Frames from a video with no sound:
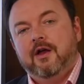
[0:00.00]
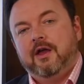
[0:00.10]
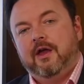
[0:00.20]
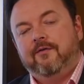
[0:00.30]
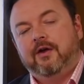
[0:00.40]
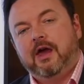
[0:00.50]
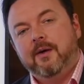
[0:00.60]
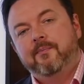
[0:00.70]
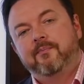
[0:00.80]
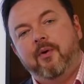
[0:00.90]
If you
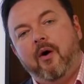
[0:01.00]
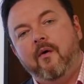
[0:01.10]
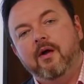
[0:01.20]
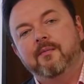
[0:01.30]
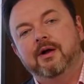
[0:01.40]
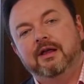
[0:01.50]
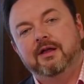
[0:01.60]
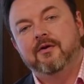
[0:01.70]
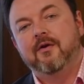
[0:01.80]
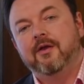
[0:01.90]
keep borrowing money
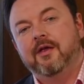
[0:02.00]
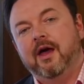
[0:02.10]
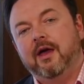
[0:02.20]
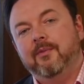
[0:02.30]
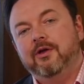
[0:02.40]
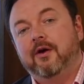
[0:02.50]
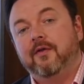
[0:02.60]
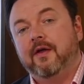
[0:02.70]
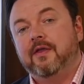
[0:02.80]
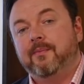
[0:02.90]
in your own name, you're
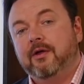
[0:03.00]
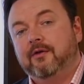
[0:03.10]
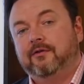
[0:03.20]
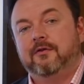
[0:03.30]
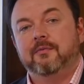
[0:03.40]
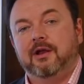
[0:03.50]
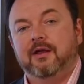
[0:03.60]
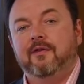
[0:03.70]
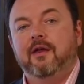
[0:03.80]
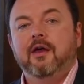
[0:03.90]
going to end up in consumer
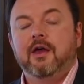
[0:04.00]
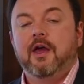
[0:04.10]
lending.